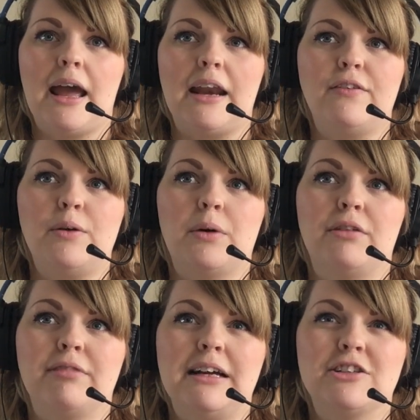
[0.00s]
And if you want
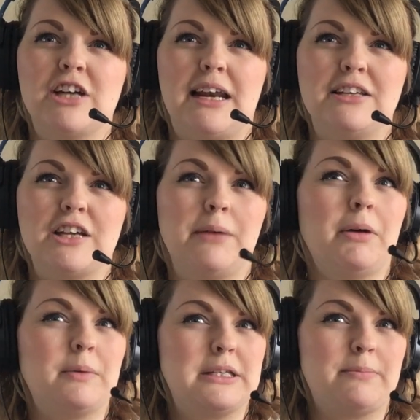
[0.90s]
a real challenge, how
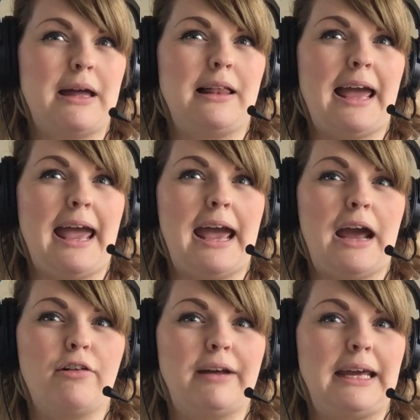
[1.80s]
might we spell
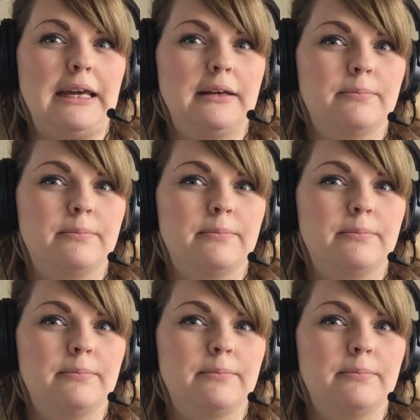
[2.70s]
hairy?